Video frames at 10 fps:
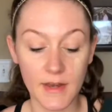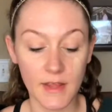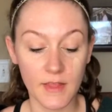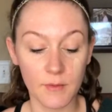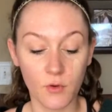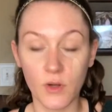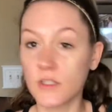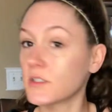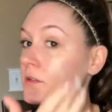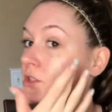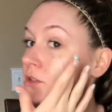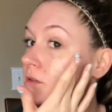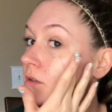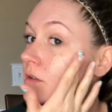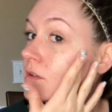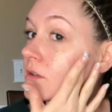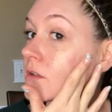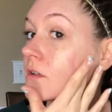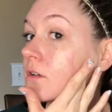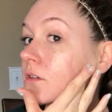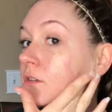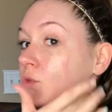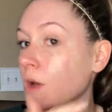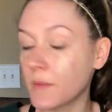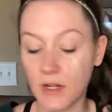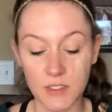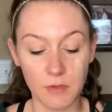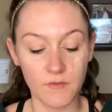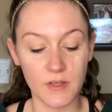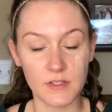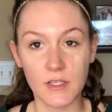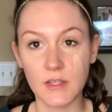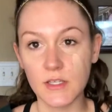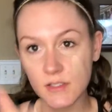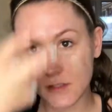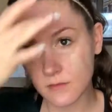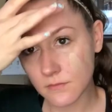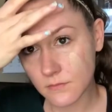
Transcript: And then I'm going to just swipe it onto my face like this.